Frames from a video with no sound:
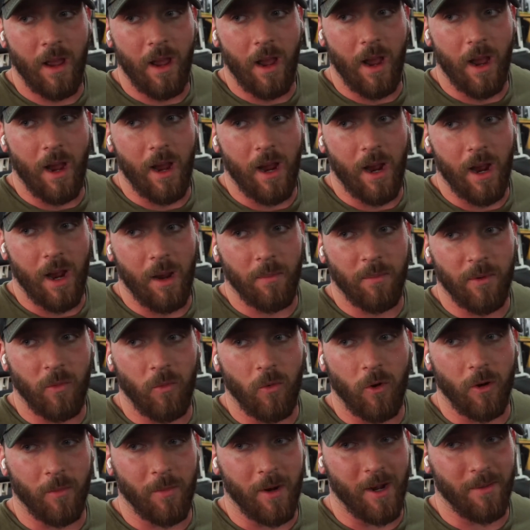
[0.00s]
I'm going to
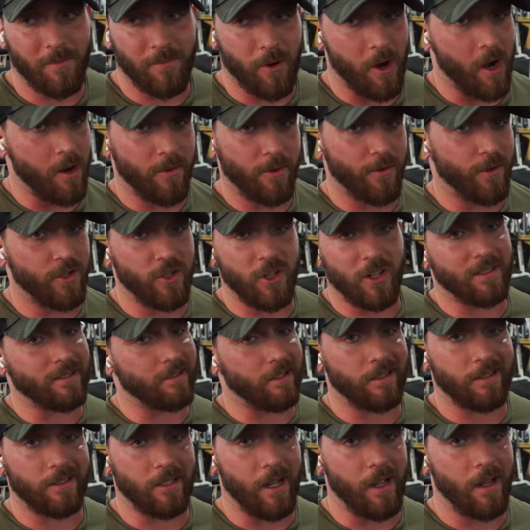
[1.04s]
warm up probably with just
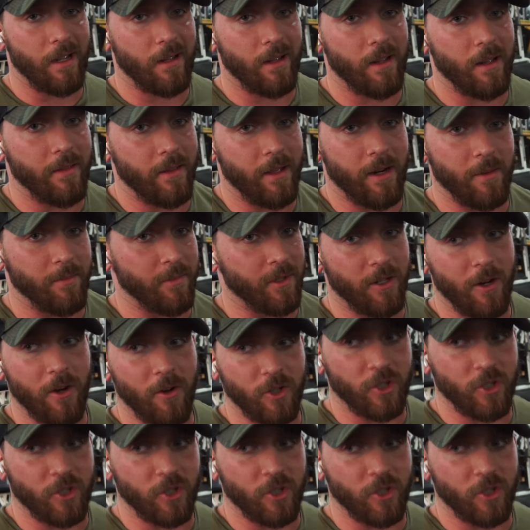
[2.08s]
this set, and then I'm going to go